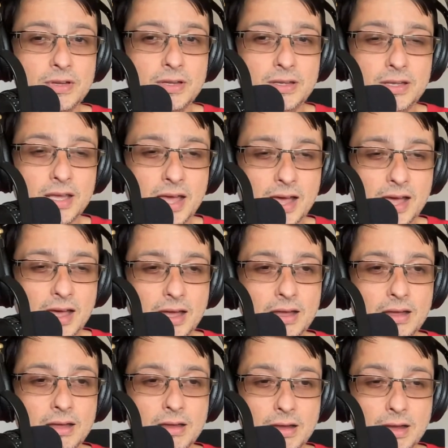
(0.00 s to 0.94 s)
Yeah,
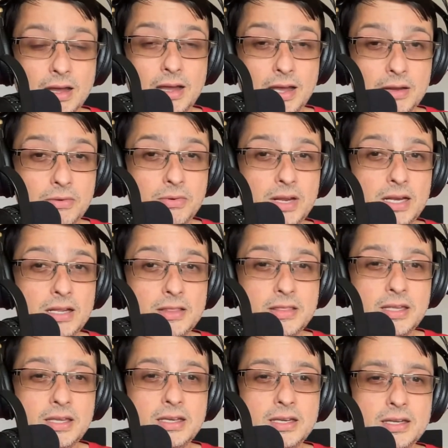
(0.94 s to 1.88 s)
I really
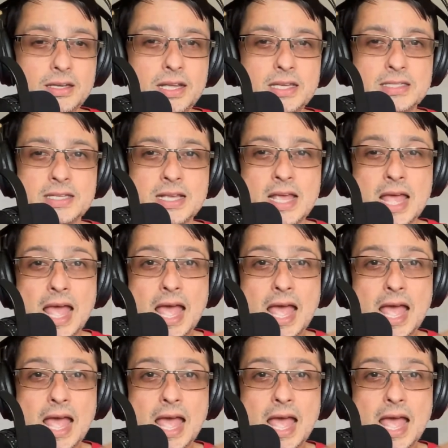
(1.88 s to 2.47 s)
think it is.